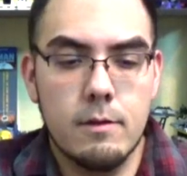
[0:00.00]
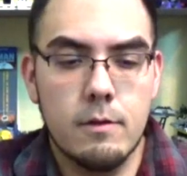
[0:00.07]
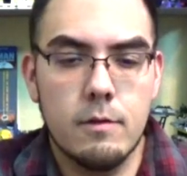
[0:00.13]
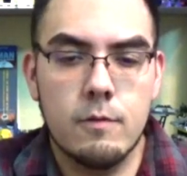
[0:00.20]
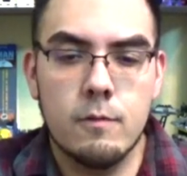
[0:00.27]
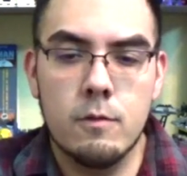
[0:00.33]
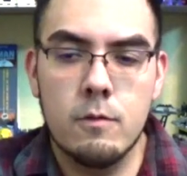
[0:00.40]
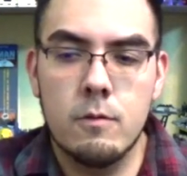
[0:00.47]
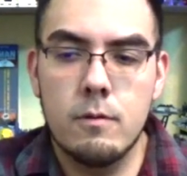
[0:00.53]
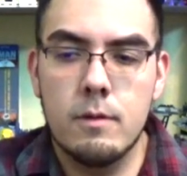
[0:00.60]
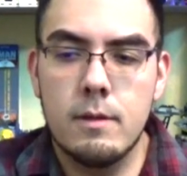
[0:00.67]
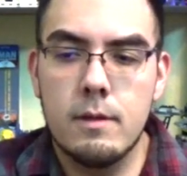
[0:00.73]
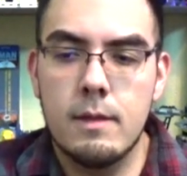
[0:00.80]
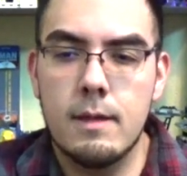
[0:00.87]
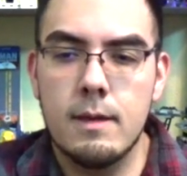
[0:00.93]

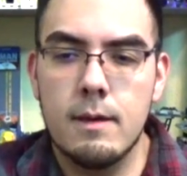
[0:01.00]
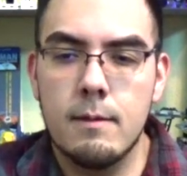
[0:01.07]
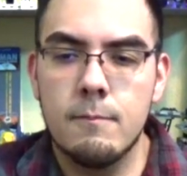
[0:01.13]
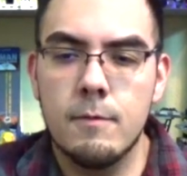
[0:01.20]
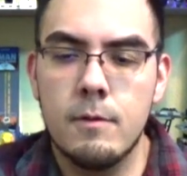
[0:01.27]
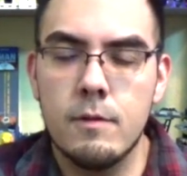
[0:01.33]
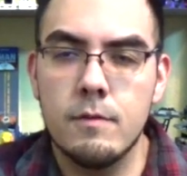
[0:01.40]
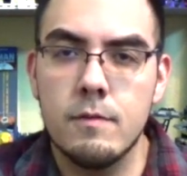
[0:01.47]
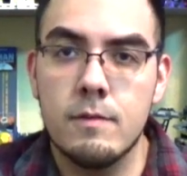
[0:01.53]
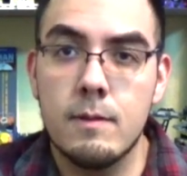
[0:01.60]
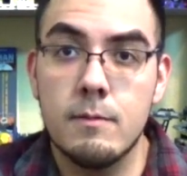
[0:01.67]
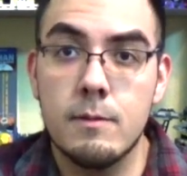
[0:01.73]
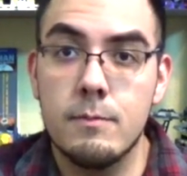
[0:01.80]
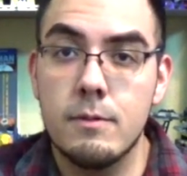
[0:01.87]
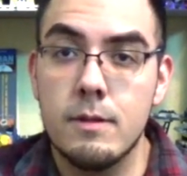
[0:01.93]
So yeah, I'm very
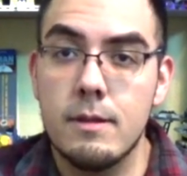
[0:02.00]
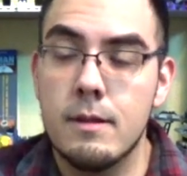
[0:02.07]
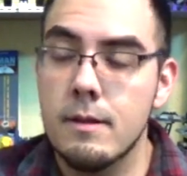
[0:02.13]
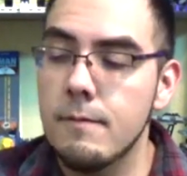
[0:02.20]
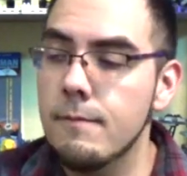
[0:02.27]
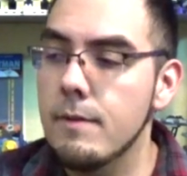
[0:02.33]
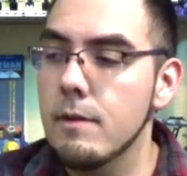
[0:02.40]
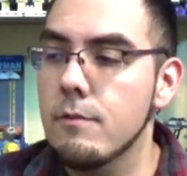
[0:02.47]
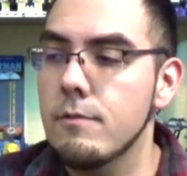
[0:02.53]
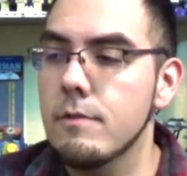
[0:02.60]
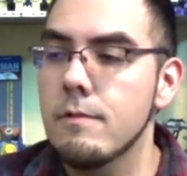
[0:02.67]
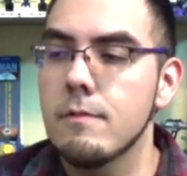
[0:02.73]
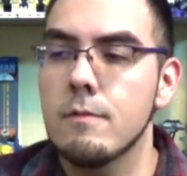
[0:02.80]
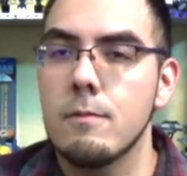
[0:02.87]
susceptible to lung infection.